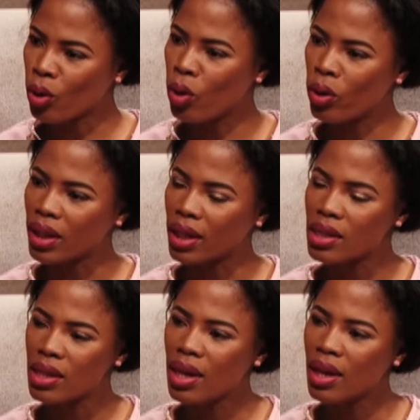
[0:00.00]
call
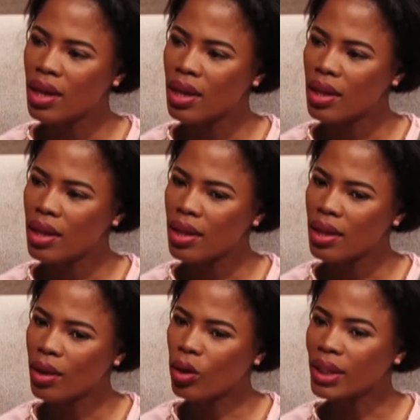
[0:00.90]
that,
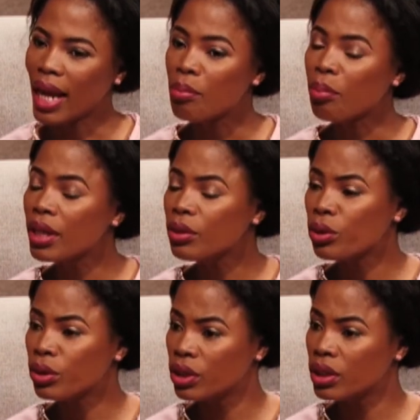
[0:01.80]
because I'd been to
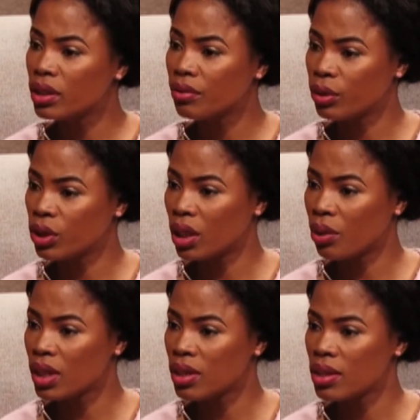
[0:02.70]
auditions for
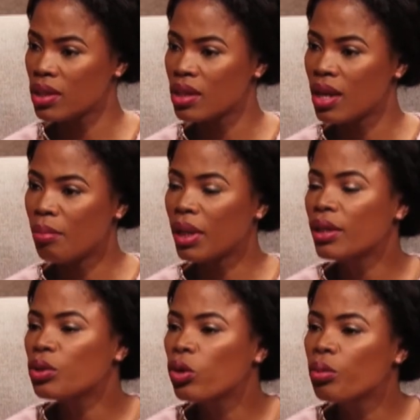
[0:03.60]
generations, but
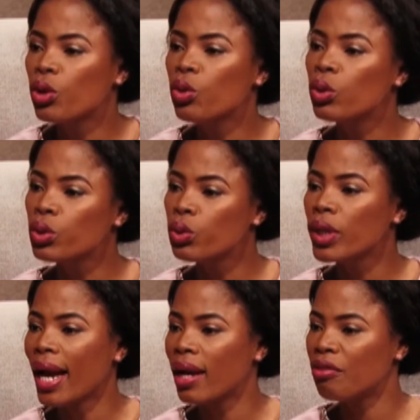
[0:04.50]
they told me, you look too
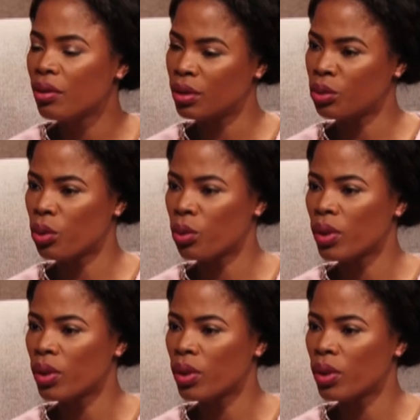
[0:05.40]
young for this role.